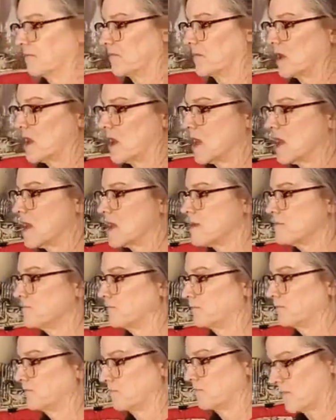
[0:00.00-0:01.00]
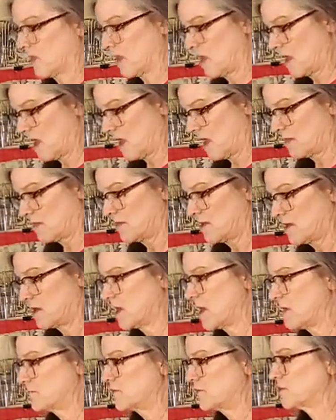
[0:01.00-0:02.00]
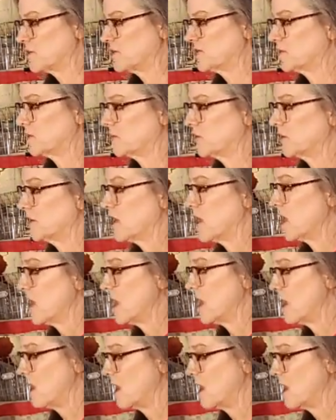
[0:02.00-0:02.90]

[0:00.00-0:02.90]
Okay? Then I'm just gonna